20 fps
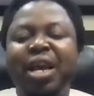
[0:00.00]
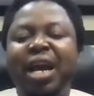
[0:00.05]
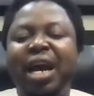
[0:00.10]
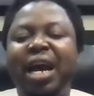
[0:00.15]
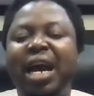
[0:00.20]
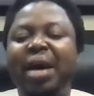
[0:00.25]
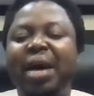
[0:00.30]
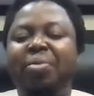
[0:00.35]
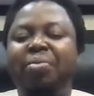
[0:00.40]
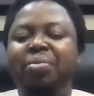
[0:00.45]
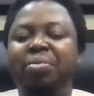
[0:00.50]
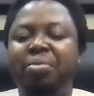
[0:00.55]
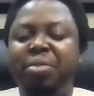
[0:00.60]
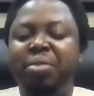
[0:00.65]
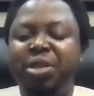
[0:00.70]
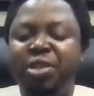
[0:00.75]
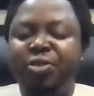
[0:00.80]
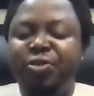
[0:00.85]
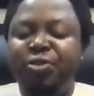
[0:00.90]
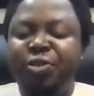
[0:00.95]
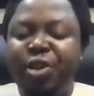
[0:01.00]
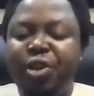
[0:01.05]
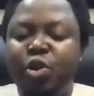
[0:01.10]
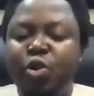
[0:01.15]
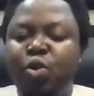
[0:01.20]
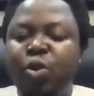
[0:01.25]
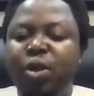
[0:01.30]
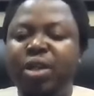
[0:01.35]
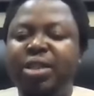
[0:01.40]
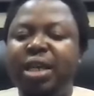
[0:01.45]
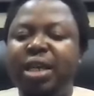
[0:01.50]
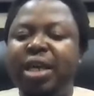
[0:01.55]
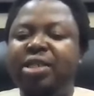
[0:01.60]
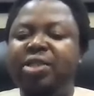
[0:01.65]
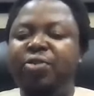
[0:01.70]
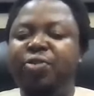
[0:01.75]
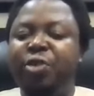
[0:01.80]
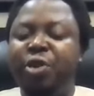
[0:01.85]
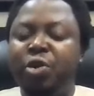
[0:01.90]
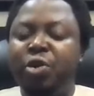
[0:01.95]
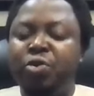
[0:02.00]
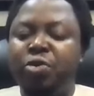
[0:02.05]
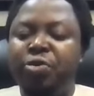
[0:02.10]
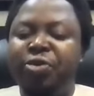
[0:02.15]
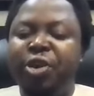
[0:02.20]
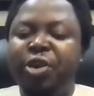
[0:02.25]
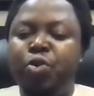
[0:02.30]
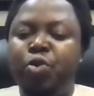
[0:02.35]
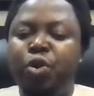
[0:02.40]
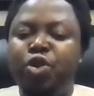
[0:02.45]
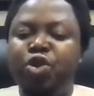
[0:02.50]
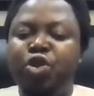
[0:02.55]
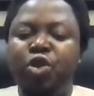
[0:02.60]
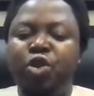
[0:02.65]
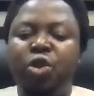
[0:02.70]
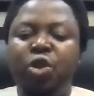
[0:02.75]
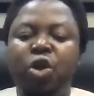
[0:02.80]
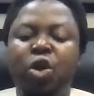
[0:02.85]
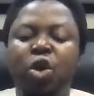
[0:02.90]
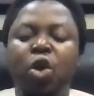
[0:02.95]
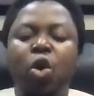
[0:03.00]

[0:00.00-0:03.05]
Mrs. Feyo Golesi asked a very, very good question.